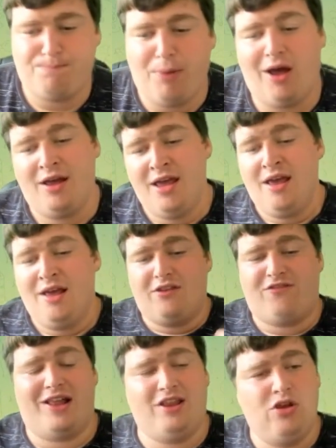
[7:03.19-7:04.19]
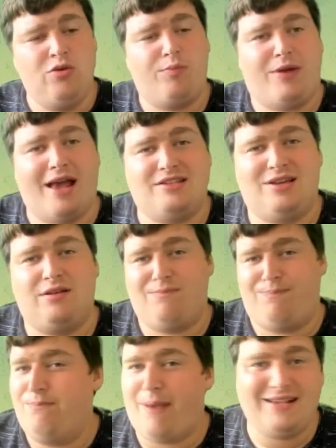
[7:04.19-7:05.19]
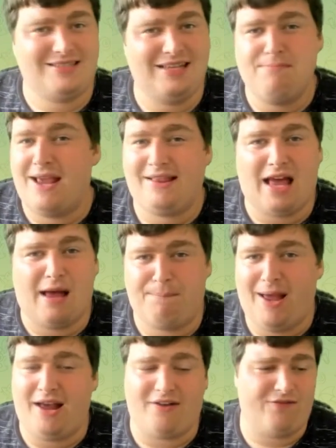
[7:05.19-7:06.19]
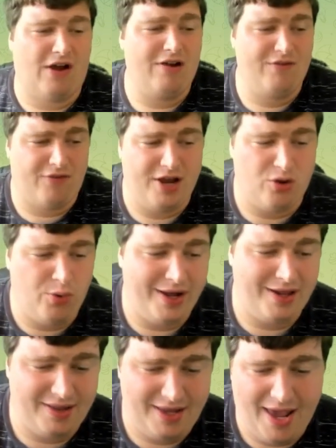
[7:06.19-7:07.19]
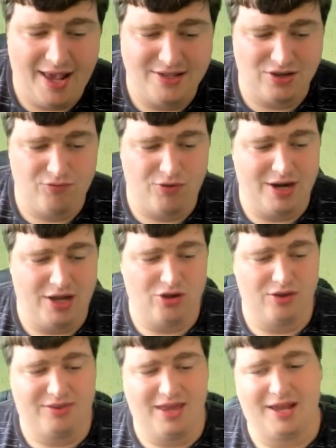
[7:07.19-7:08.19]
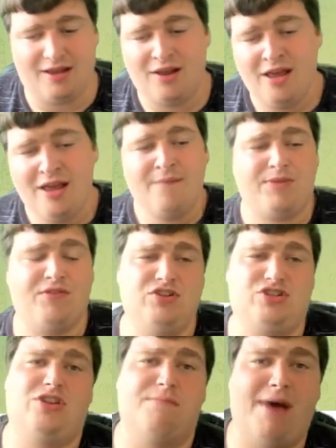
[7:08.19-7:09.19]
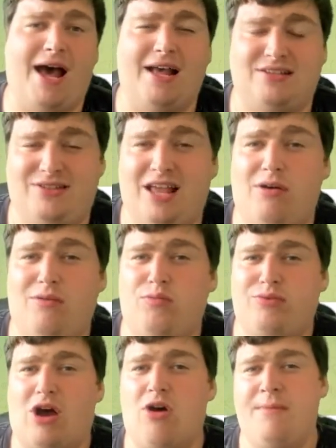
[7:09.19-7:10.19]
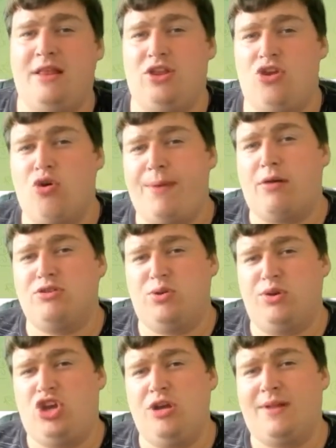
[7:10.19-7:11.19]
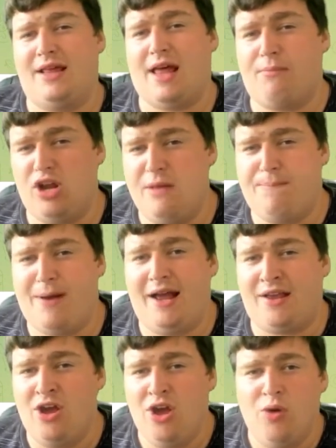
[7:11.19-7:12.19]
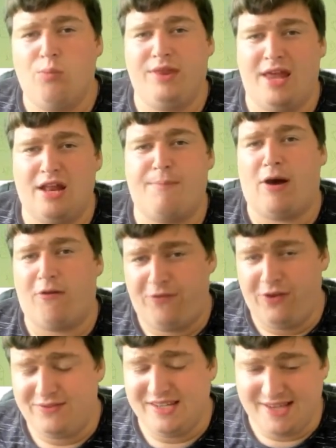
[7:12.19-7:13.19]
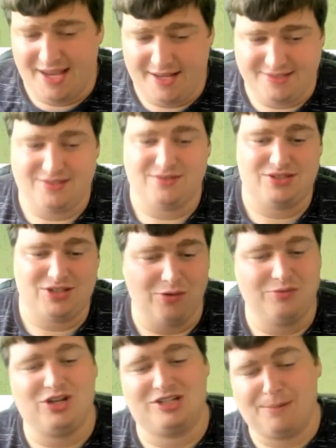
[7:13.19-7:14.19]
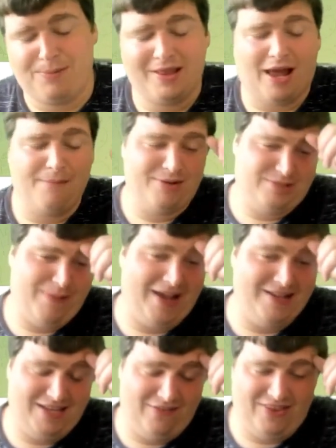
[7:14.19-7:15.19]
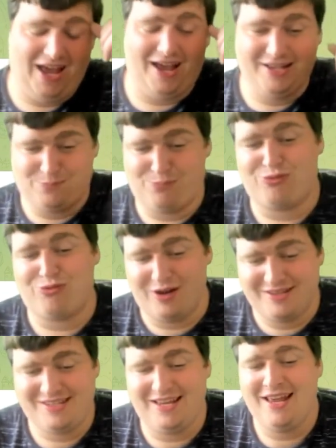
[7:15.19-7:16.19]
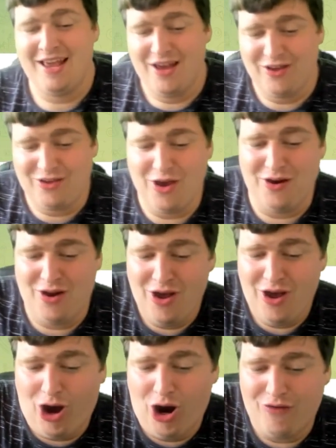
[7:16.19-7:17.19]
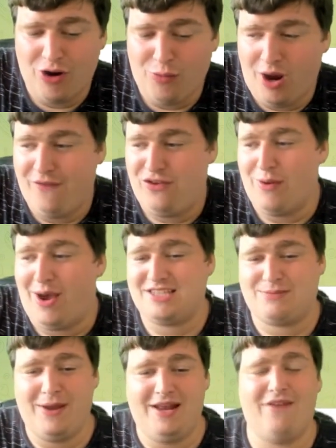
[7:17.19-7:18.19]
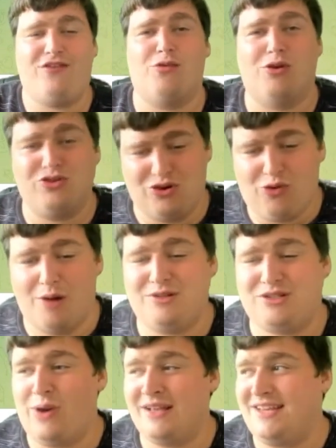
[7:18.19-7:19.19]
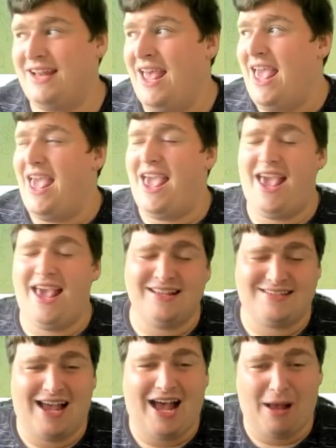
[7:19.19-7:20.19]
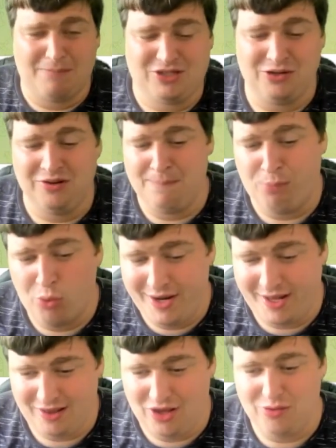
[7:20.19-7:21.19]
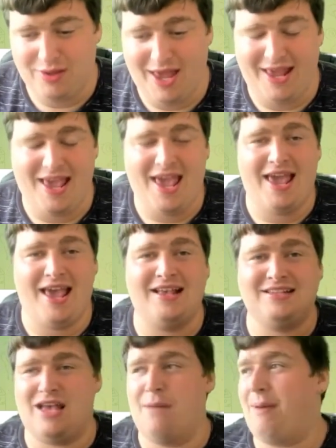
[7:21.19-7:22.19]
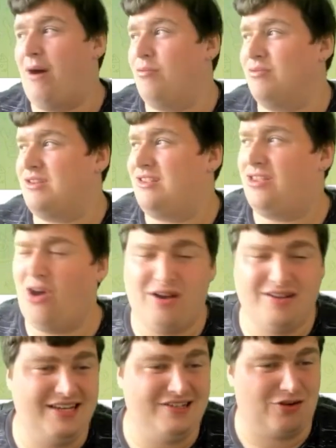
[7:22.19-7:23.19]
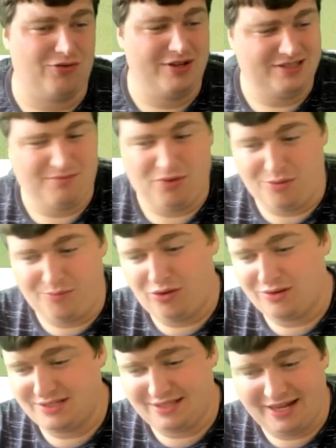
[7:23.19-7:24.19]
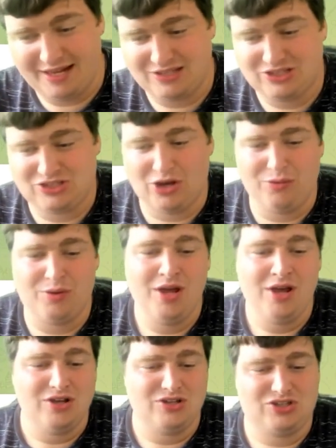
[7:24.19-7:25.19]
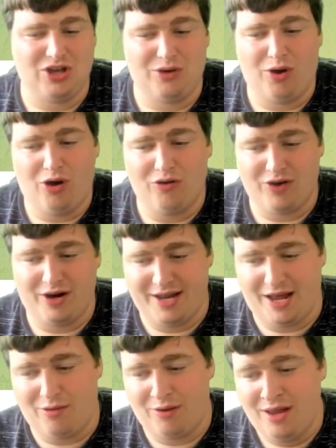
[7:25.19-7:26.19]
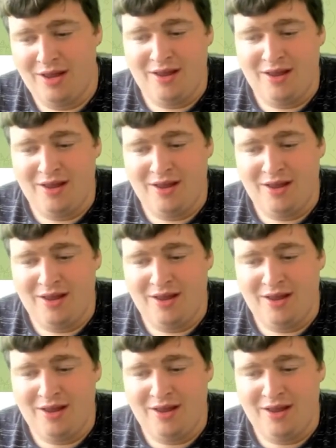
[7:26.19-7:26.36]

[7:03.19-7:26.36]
But the fact that you get to basically make that back very, very quickly is a really good thing. And if you do the maths, that, that'll mean that you'll be able to accumulate that money back within about fifty days. So just to put that in perspective, that is pretty good R O I if you ask me. And if you're wondering why I'm sweating, it is absolutely boiling in the U K. It is about thirty degrees at the moment. Honestly, it's so, so hot right now.